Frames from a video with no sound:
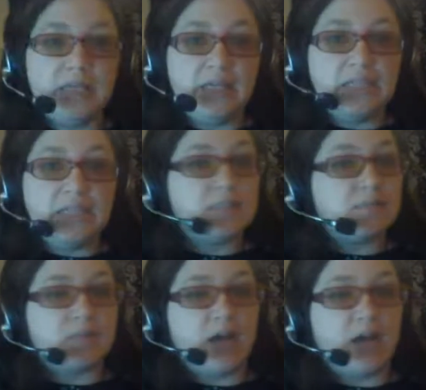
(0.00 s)

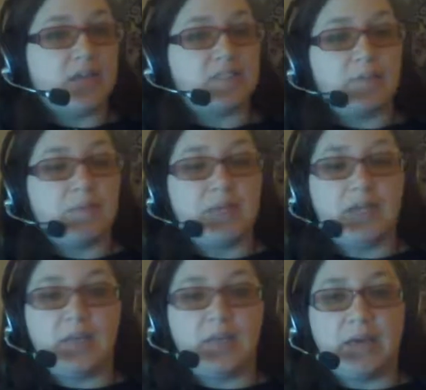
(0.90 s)
please send me
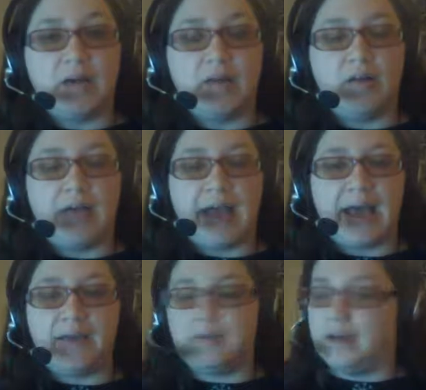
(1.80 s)
an email
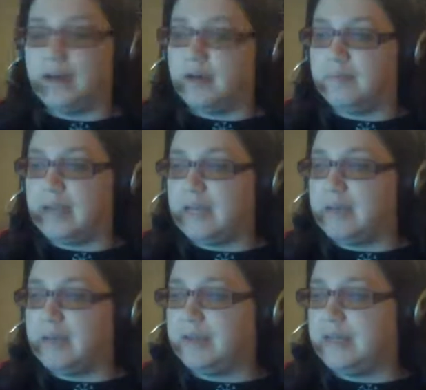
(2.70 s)
at my
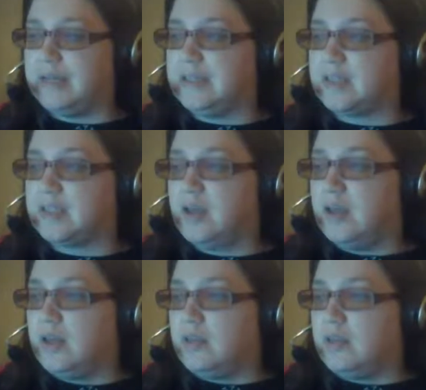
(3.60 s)
email is
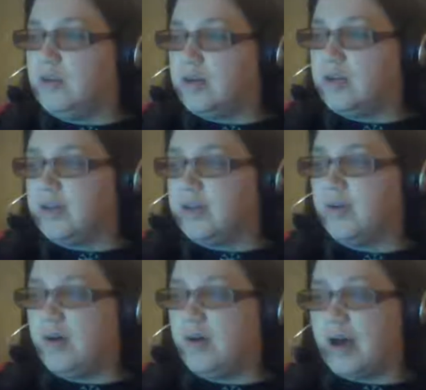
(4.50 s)

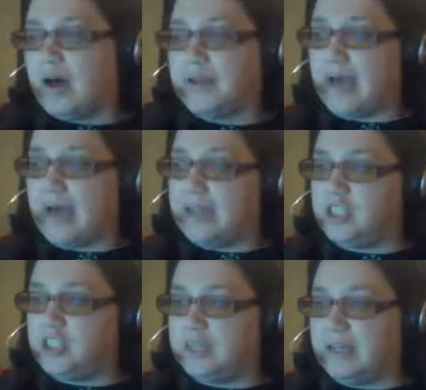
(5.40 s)

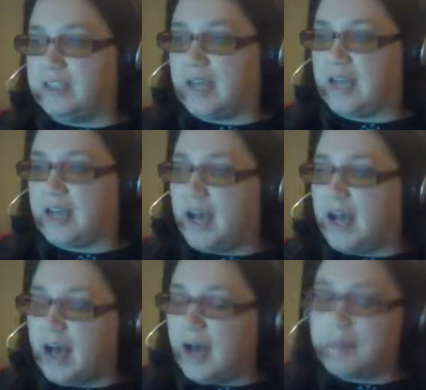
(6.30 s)

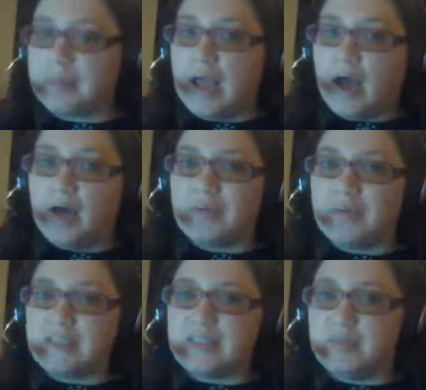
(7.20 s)
lauranicoleaudio@gmail.com.
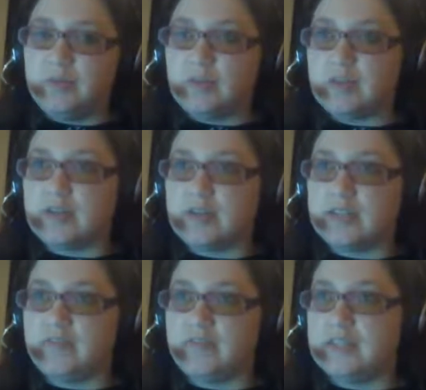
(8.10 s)
Resonant Moon also has a
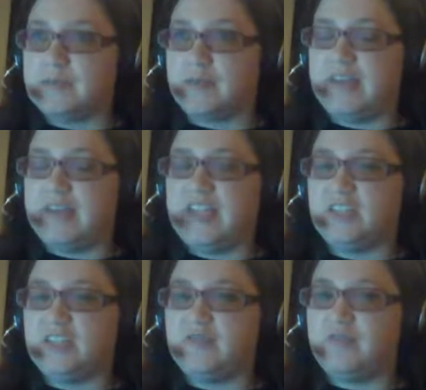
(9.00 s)
Facebook
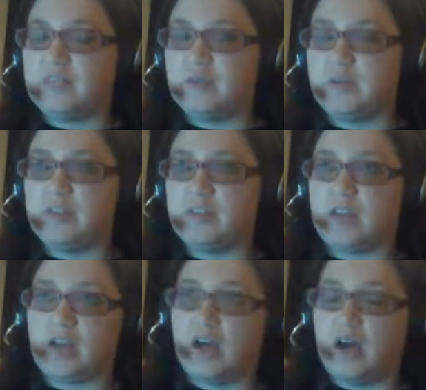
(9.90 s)
page,
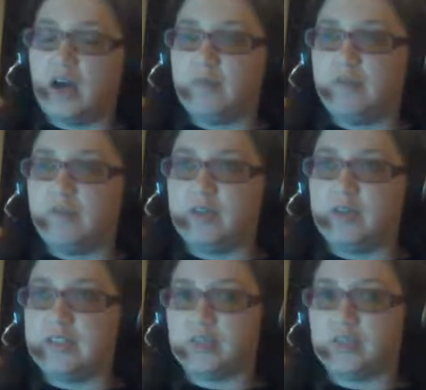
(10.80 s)

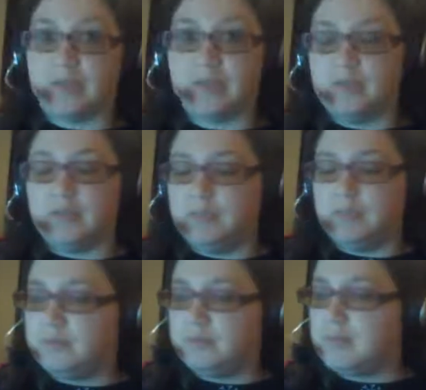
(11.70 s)
facebook.com/Resonant
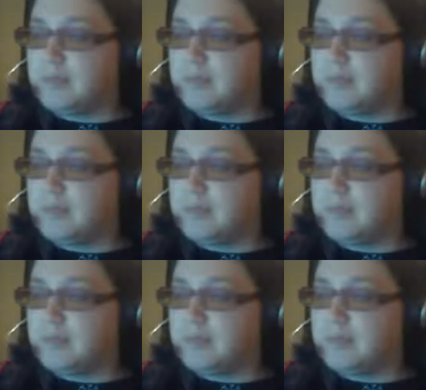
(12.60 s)
Moon.